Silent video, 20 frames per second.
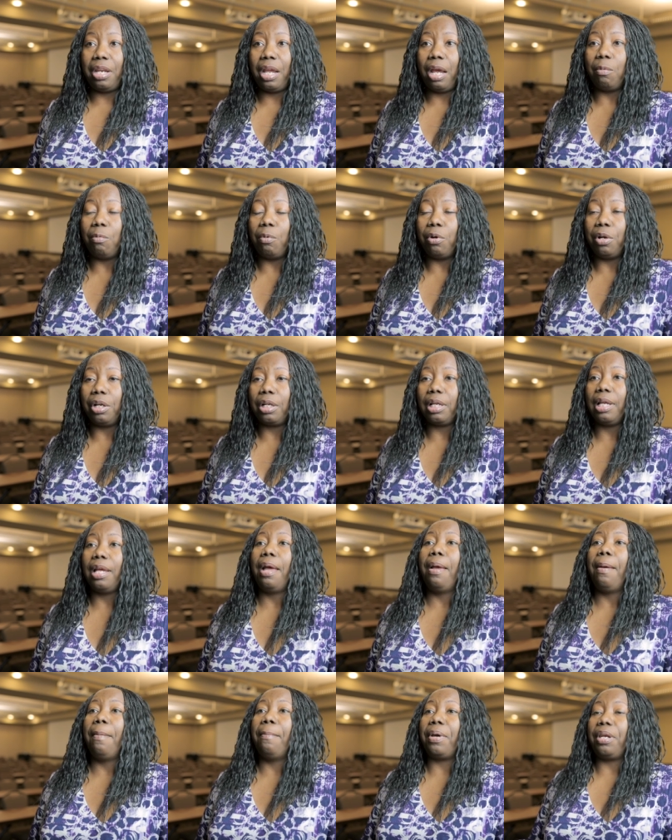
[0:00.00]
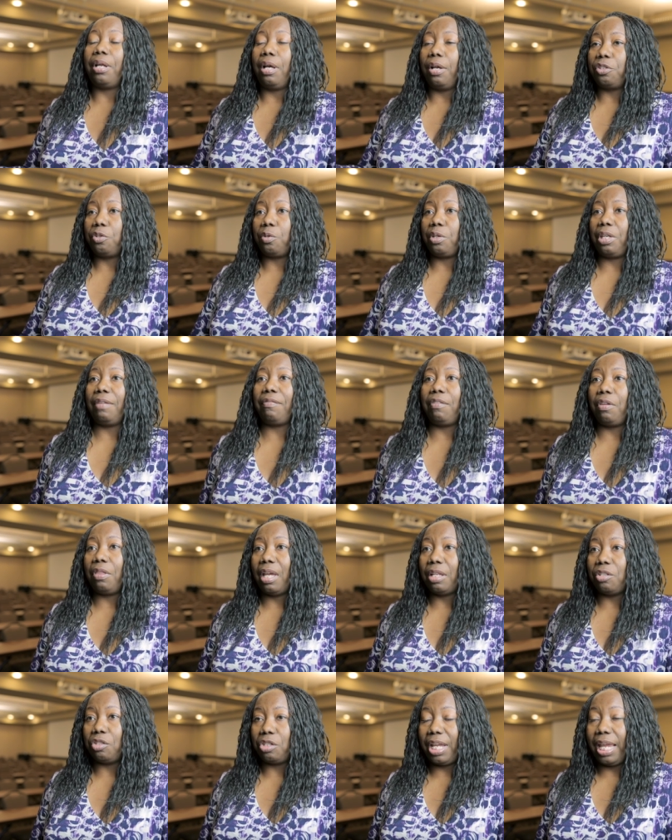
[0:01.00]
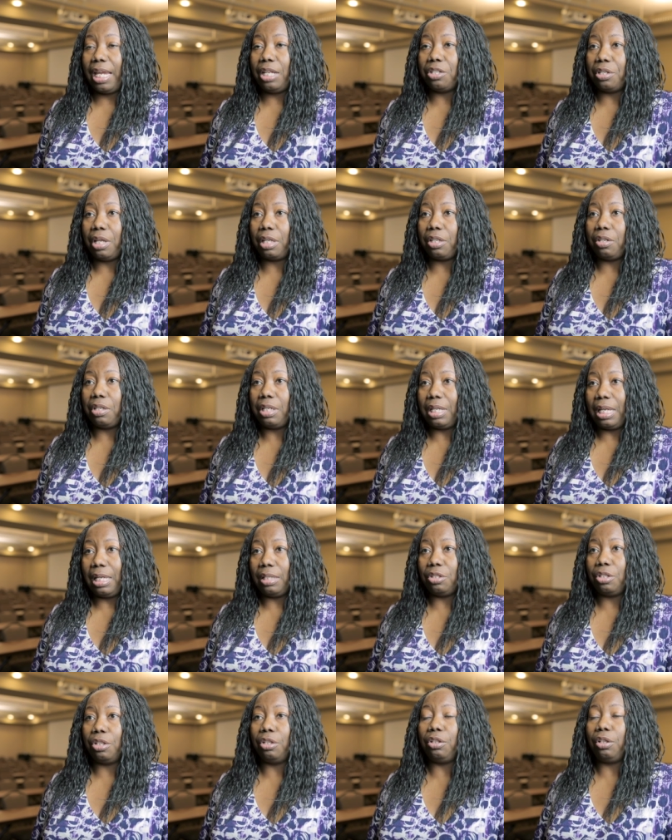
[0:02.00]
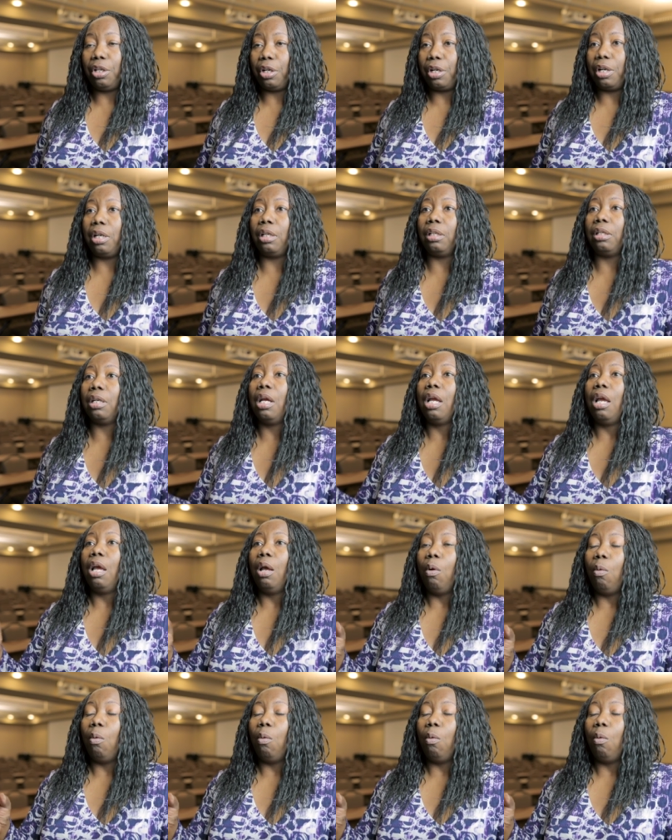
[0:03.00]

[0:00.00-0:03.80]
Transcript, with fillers: network, but also give you the education that you need to learn